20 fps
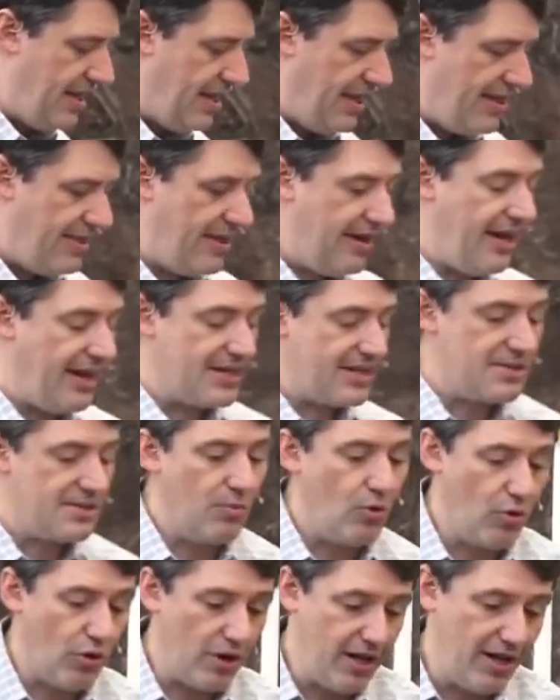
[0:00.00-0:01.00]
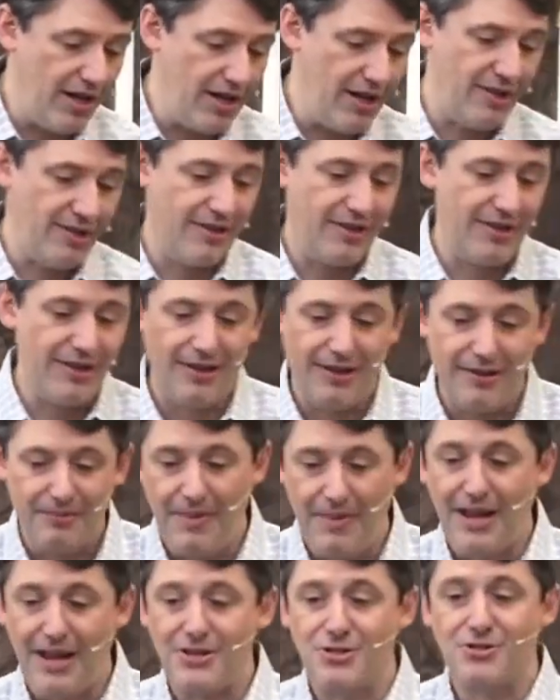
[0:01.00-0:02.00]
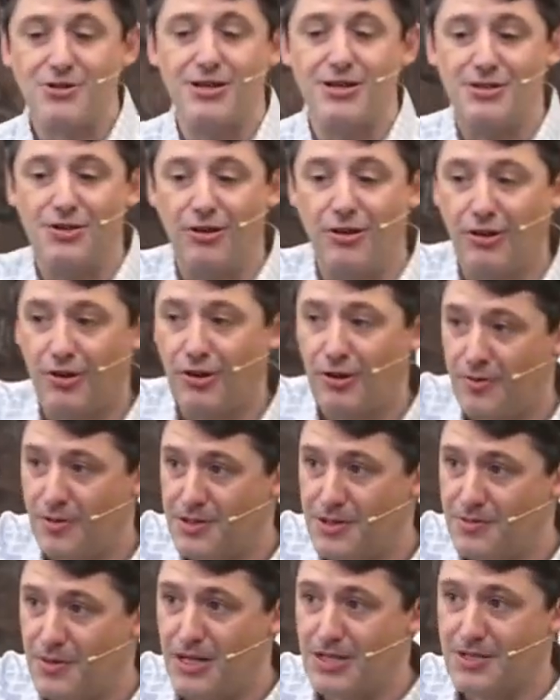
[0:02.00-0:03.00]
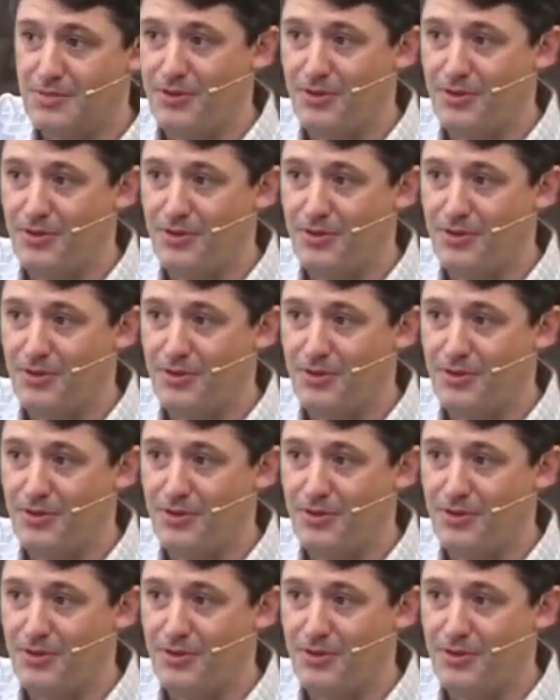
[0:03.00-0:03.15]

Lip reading: The next morning, the magistrate's no longer responsible.